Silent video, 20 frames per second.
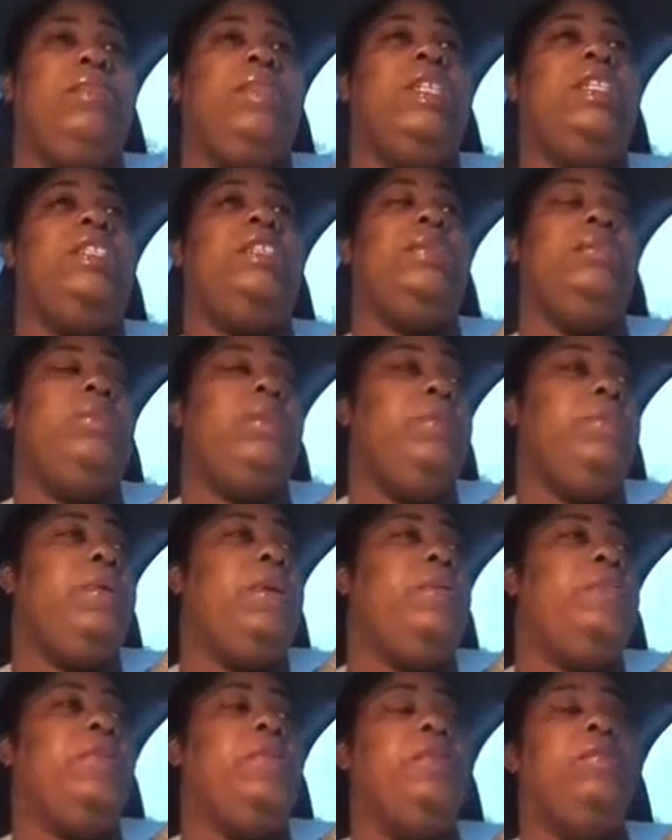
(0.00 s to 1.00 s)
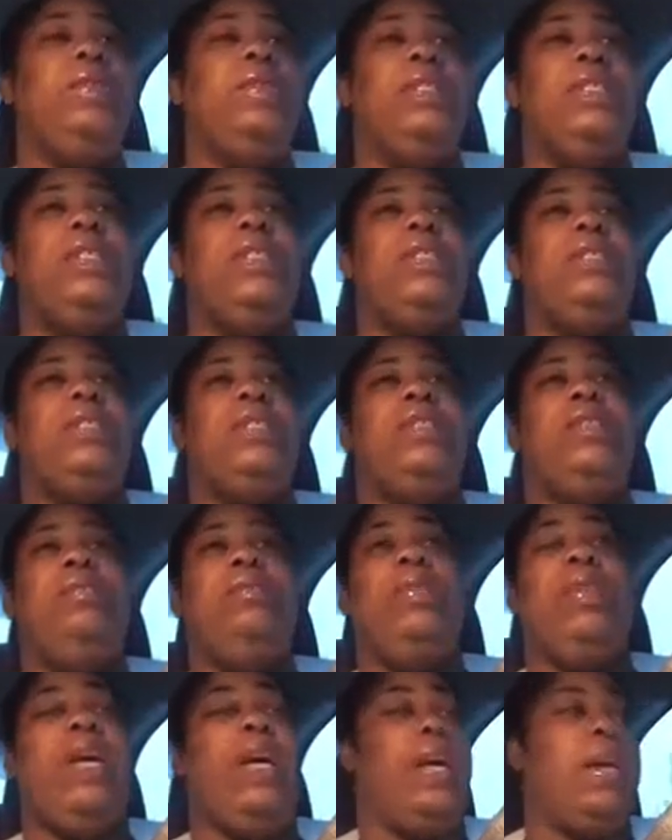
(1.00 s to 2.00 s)
this is what people do. This is the
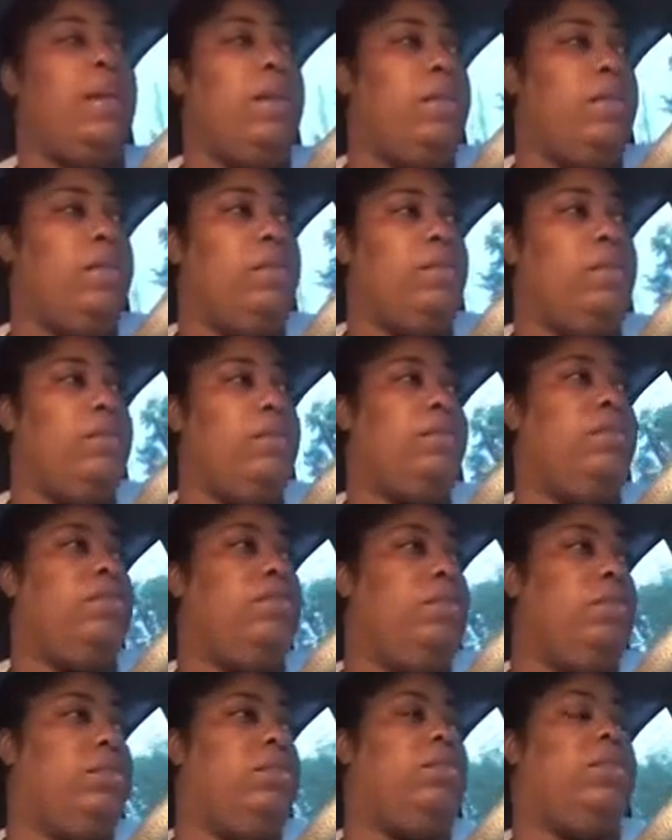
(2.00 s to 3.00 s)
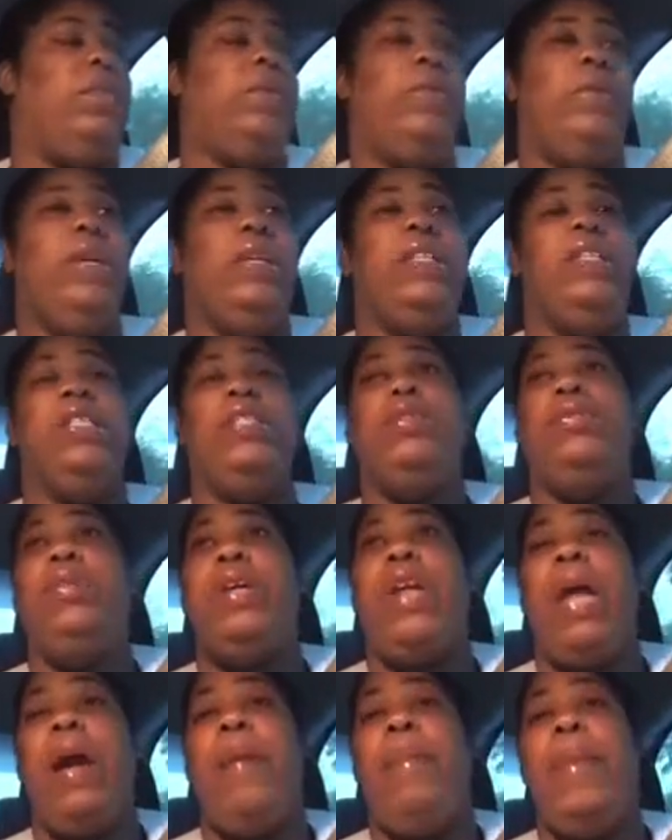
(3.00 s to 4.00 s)
new thing. Well, this is
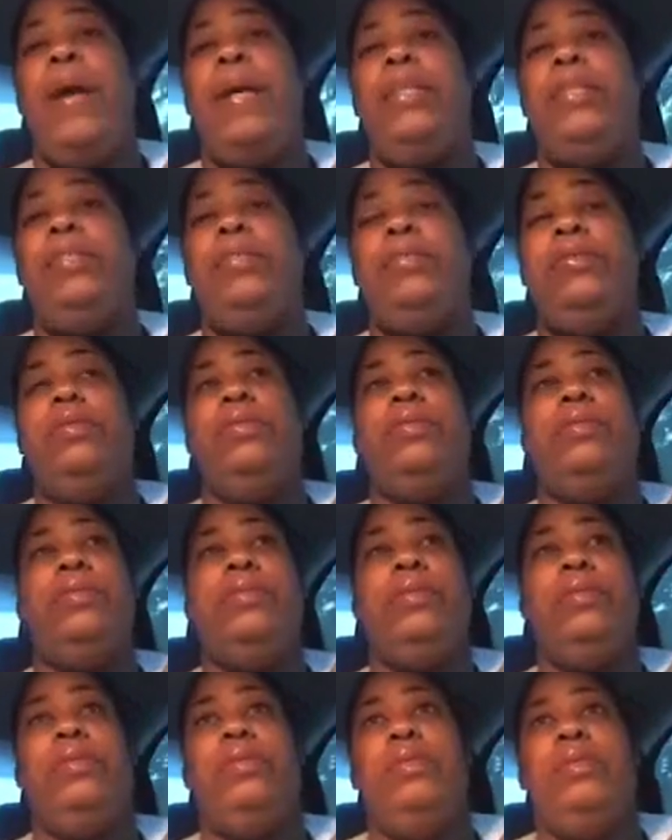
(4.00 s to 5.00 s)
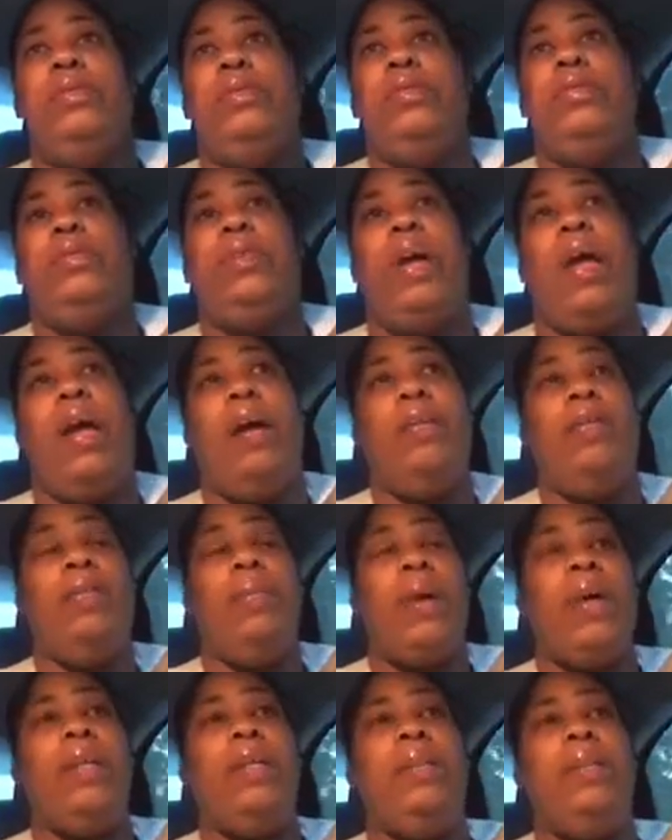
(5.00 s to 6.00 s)
what I'm about to do. I don't know
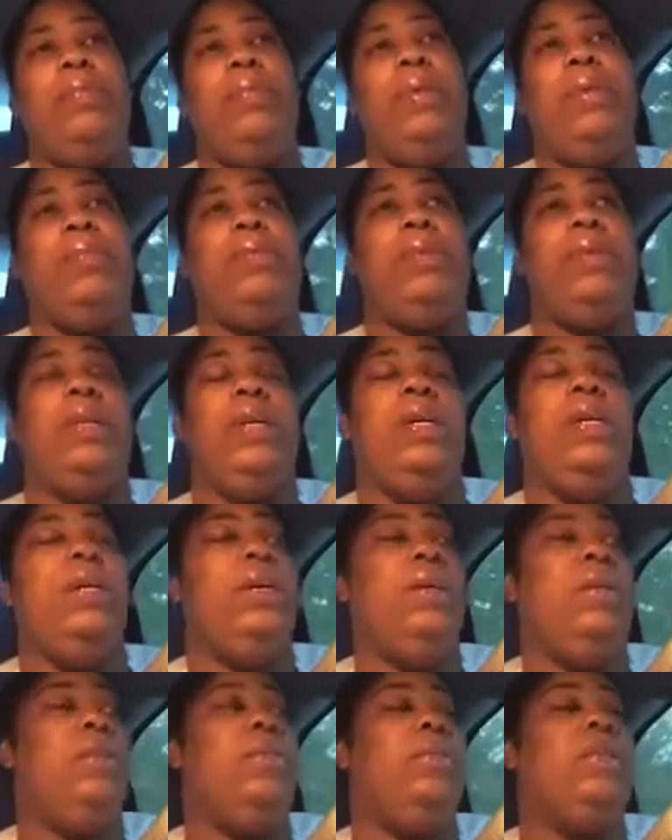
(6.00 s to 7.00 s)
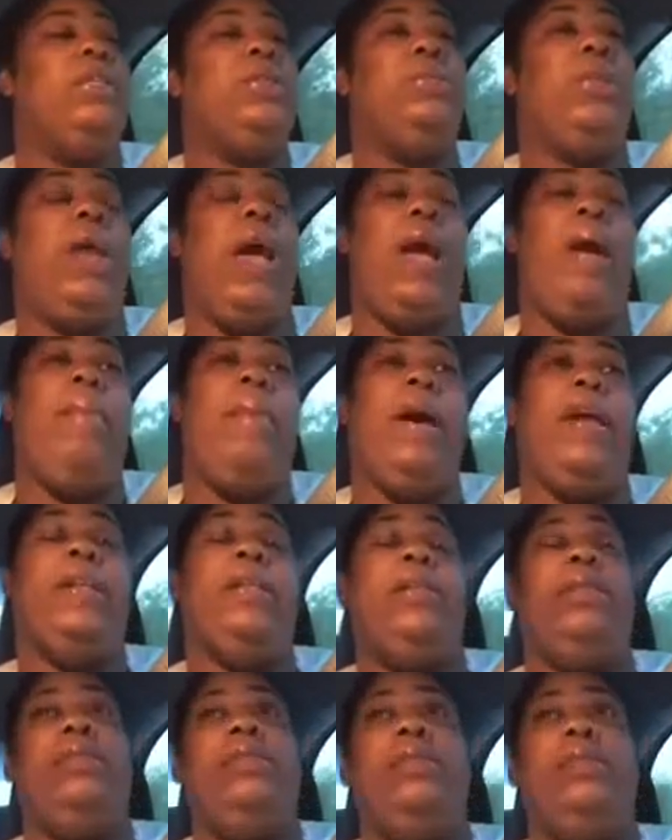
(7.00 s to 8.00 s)
about other people. That's what I'm
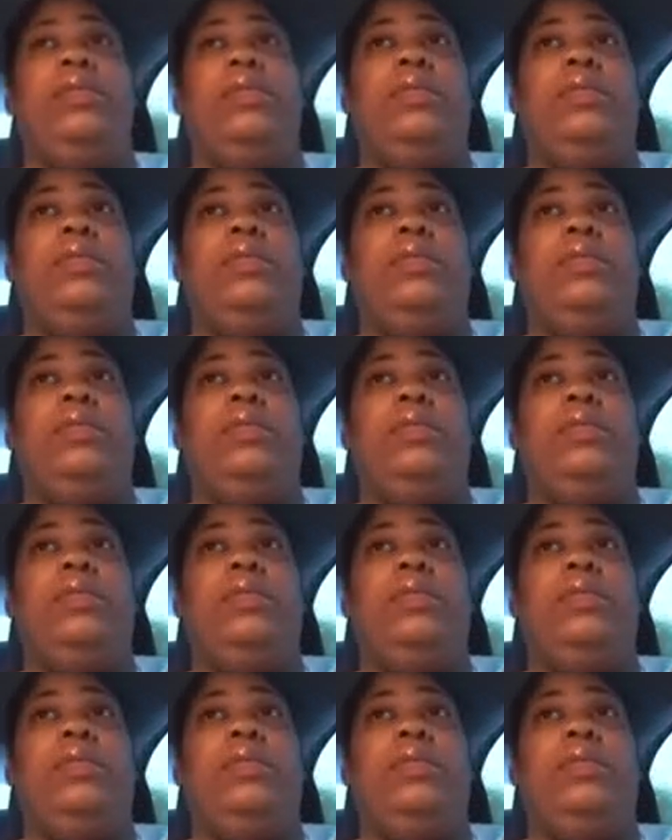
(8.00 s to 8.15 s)
about to do.